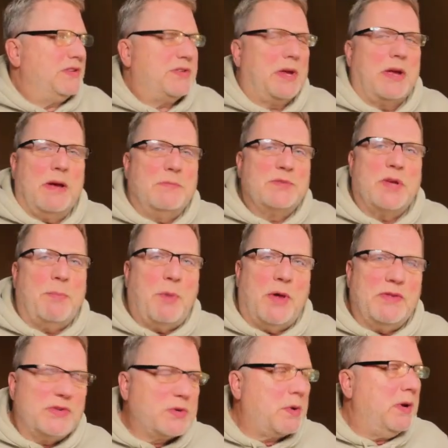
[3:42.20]
comes up on
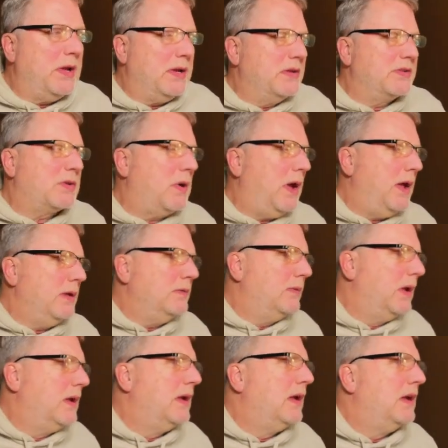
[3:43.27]
the screen. It's great.
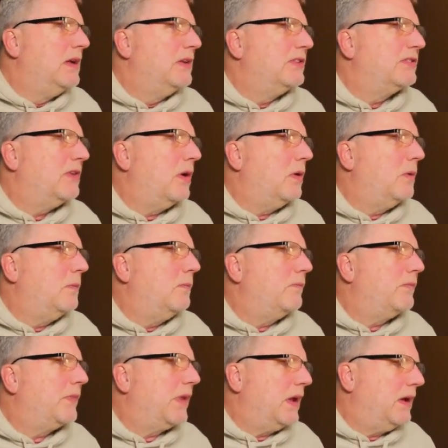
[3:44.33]
So
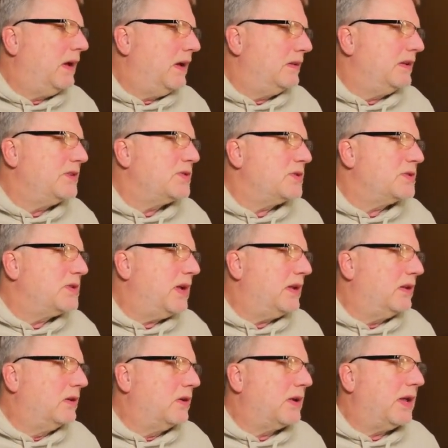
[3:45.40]
let's just take a
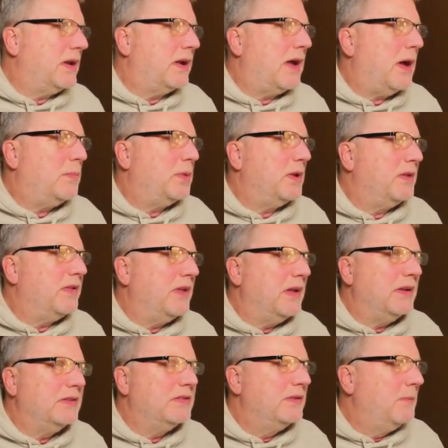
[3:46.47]
look at a couple of
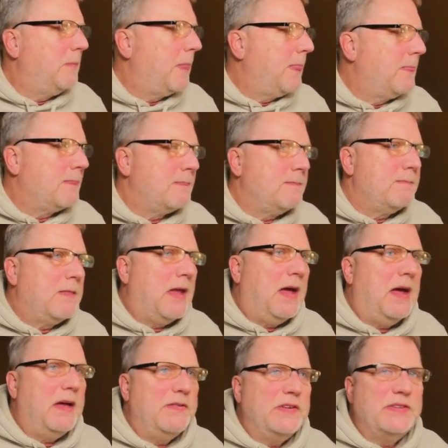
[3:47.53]
things.
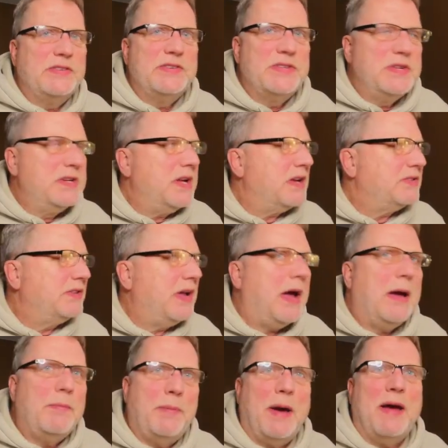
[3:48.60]
This is the
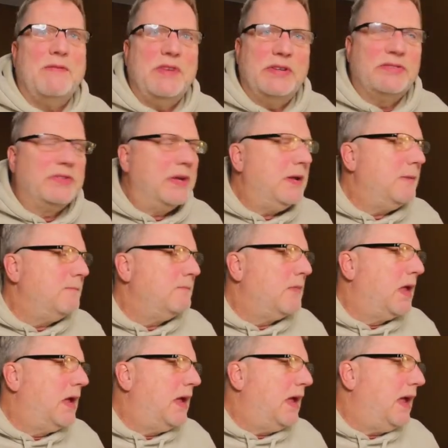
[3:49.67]
desktop, obviously,
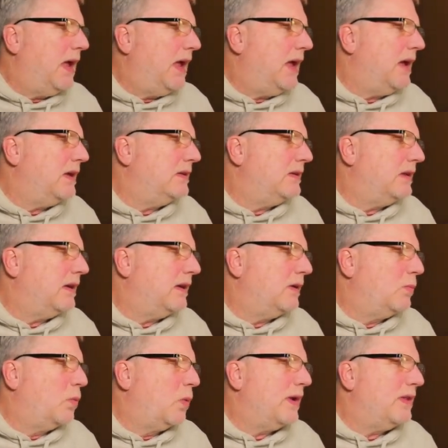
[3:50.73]
and
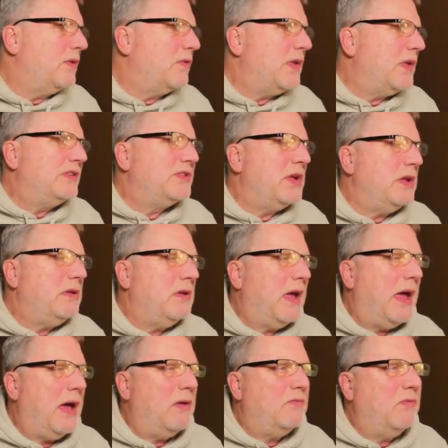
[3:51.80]
one of the things that you
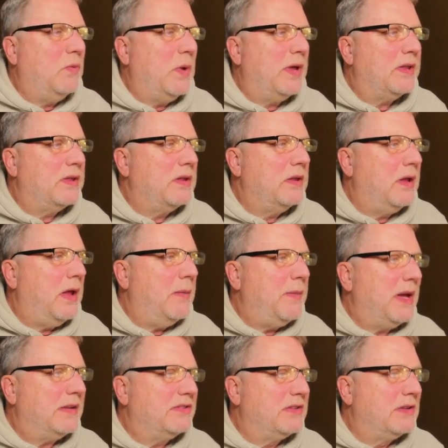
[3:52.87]
have with
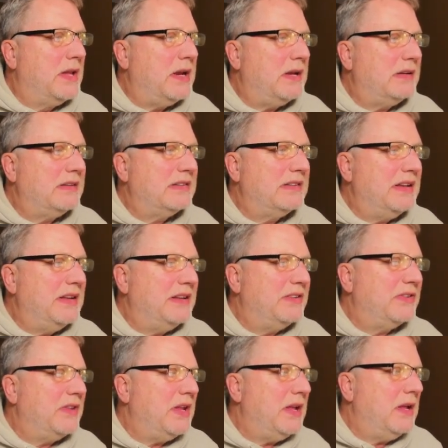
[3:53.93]
MX Linux
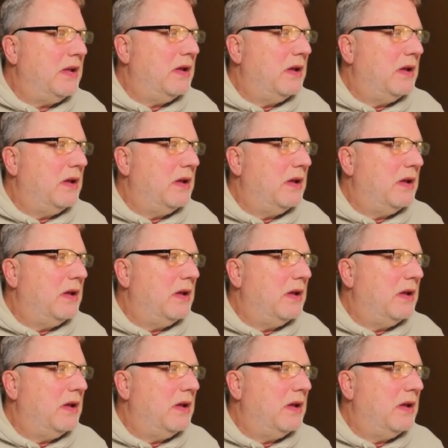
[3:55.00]
is the